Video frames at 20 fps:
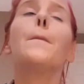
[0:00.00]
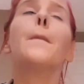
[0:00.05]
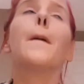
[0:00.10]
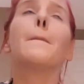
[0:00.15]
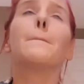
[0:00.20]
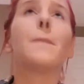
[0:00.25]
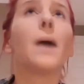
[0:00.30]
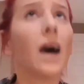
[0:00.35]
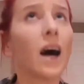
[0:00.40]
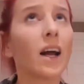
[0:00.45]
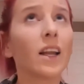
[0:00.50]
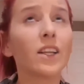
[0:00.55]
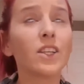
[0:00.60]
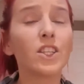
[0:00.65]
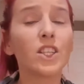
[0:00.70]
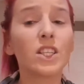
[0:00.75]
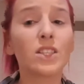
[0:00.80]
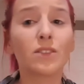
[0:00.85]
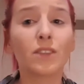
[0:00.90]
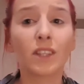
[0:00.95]

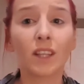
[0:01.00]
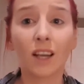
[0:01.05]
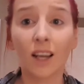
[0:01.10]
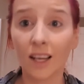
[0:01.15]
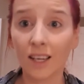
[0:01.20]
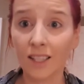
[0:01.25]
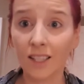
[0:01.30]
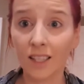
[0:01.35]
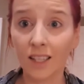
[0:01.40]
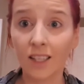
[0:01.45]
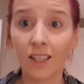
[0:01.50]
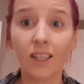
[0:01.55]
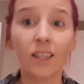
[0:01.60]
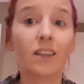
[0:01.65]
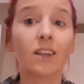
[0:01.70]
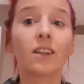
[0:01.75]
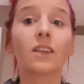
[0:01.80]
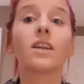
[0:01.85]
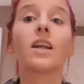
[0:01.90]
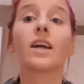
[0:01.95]
apologies for the lighting in
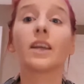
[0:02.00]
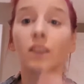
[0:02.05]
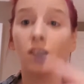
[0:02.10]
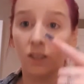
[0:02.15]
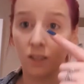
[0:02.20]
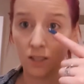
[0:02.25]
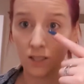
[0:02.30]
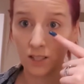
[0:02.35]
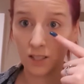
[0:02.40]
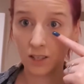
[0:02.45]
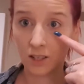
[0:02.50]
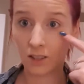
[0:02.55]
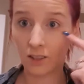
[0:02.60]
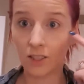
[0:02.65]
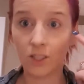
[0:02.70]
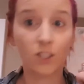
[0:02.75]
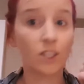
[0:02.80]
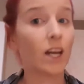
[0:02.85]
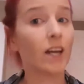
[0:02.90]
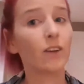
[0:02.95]
here. Like, you can see all the
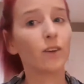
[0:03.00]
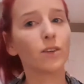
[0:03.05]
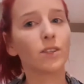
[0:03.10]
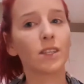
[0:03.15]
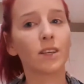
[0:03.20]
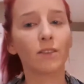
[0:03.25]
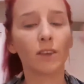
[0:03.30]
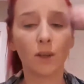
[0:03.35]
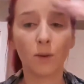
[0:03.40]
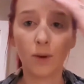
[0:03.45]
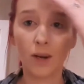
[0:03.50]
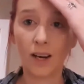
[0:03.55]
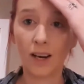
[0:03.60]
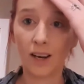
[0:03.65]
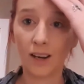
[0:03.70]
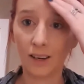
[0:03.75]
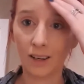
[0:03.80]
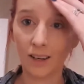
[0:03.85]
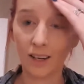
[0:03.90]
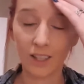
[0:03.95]
shadows
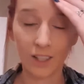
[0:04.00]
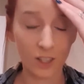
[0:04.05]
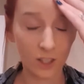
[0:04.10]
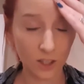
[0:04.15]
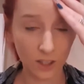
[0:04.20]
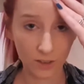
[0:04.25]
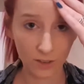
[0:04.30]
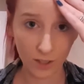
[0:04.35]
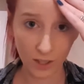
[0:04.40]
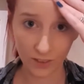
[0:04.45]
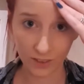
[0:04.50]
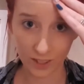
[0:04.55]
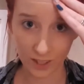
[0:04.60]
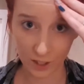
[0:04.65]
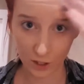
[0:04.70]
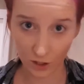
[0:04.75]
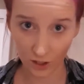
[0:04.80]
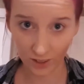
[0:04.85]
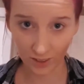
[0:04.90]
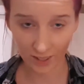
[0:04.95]
everywhere. I should have done this
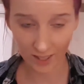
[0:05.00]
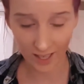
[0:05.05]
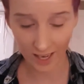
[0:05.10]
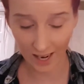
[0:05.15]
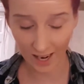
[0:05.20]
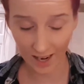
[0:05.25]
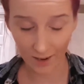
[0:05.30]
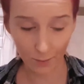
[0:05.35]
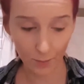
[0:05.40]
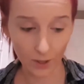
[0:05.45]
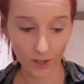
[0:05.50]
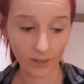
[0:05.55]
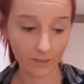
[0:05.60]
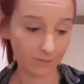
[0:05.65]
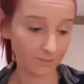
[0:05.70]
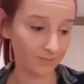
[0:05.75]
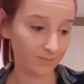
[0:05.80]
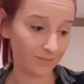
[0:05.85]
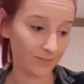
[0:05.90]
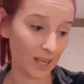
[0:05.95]
during the day, but
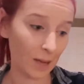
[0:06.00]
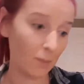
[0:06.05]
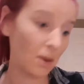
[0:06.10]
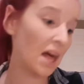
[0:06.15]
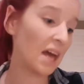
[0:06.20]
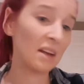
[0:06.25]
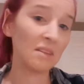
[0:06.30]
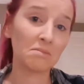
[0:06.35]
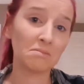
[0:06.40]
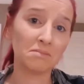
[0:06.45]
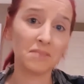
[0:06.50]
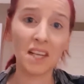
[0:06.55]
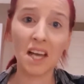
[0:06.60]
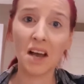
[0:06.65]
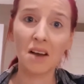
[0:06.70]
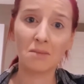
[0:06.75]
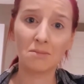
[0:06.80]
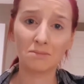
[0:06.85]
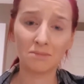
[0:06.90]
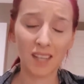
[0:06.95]
I'm like,
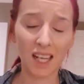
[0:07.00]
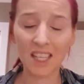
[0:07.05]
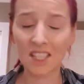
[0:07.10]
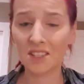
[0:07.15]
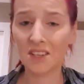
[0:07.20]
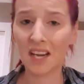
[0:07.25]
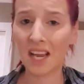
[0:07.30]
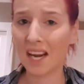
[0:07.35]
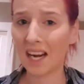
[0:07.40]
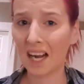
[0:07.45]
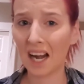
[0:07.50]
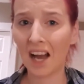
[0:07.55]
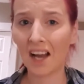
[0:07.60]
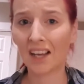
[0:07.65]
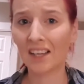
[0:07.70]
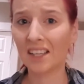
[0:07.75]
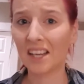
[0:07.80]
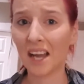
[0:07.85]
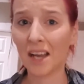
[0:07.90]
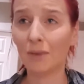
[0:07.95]
no, I'll do it 8 o'clock
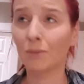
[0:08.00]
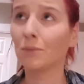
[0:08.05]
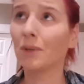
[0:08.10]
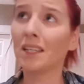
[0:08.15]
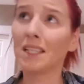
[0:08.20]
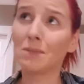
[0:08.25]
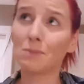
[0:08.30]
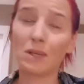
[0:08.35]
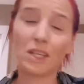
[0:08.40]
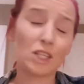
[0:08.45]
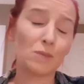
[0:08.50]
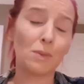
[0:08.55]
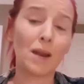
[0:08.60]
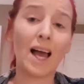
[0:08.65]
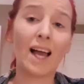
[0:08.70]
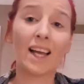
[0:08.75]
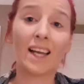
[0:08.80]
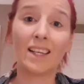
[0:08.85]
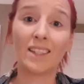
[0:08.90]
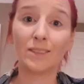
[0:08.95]
at night when it's pitch
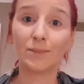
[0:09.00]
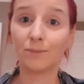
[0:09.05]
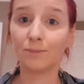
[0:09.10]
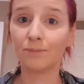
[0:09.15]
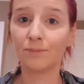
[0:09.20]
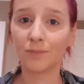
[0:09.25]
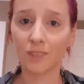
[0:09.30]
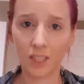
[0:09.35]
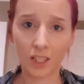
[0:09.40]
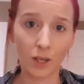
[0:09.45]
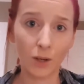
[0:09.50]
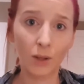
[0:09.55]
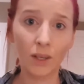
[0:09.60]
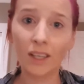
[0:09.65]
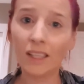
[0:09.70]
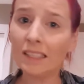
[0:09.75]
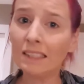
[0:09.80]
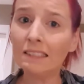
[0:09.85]
black out. So